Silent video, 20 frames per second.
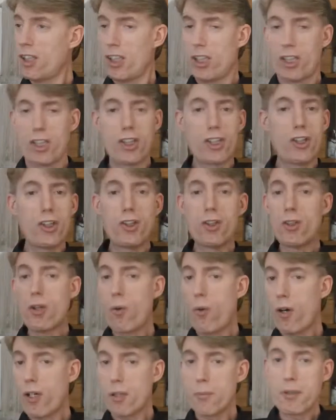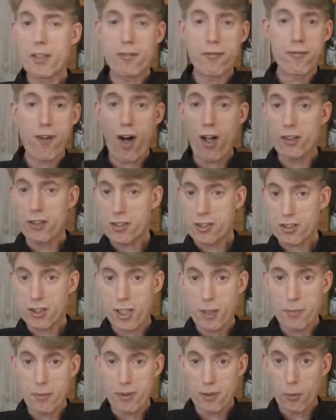You don't want to be falling
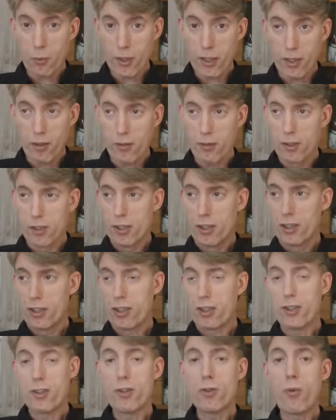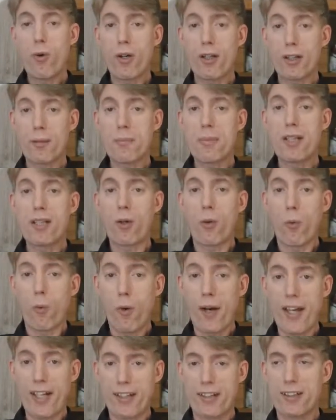asleep at the wheel. You want to be
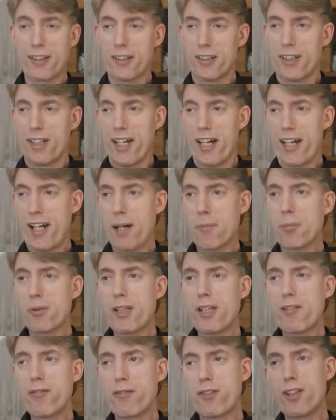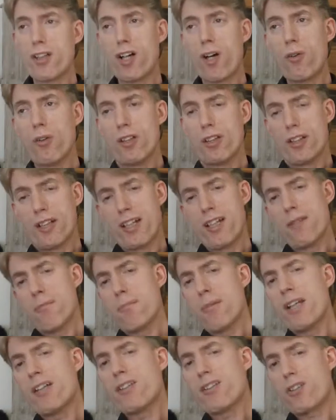awake. And I believe, you know,
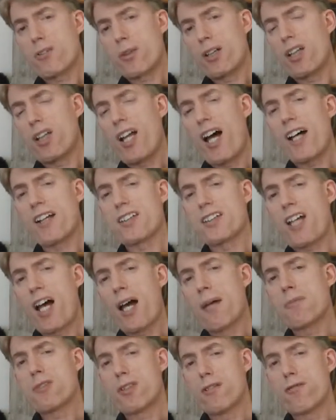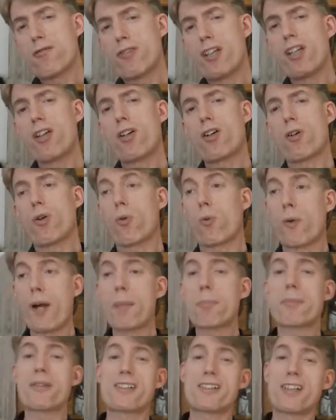in ministry, a lot of times a vehicle
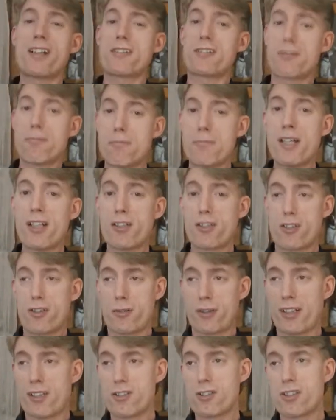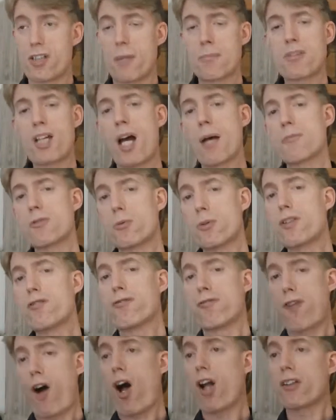represents ministry. And sometimes we
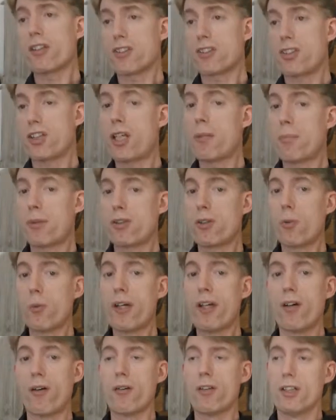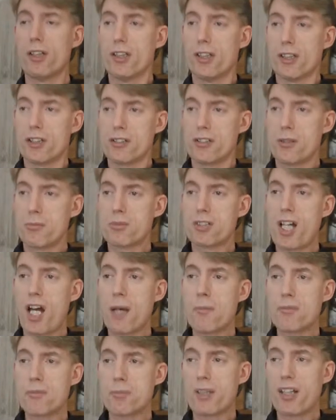fall asleep at the wheel.
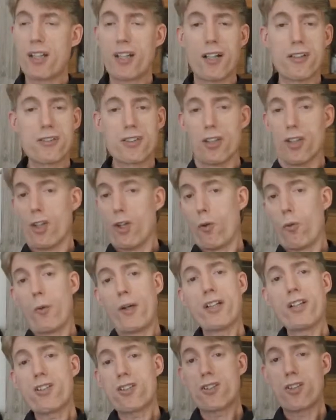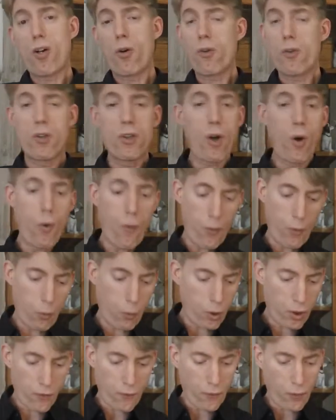Sometimes because we just don't know the
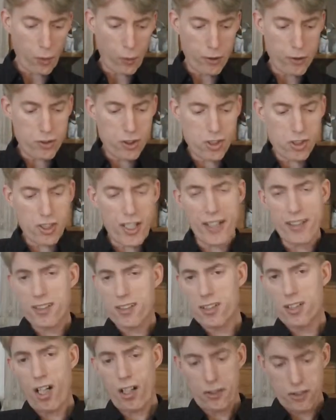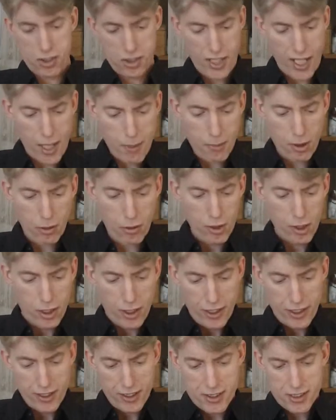word of the Lord. Just like young Samuel,
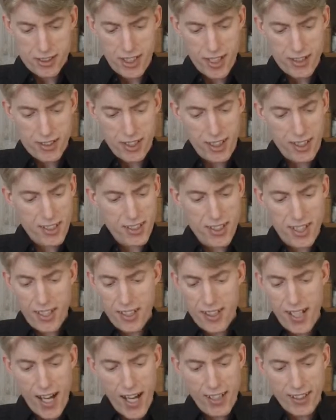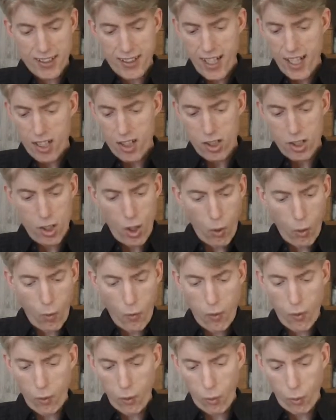it says he did not yet know
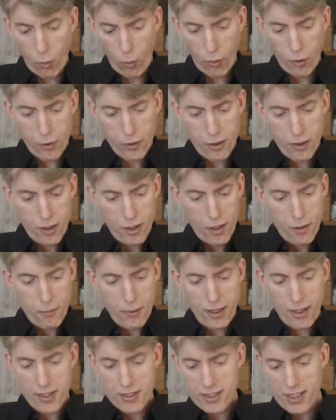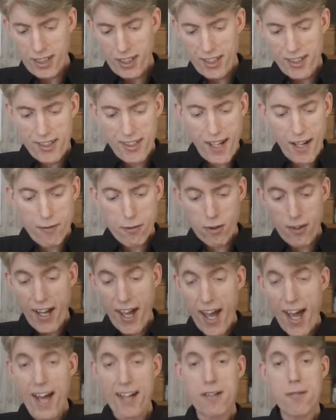the Lord because he had never
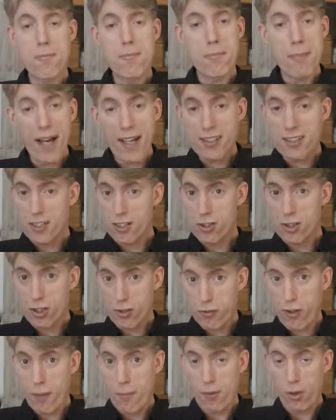had a message from the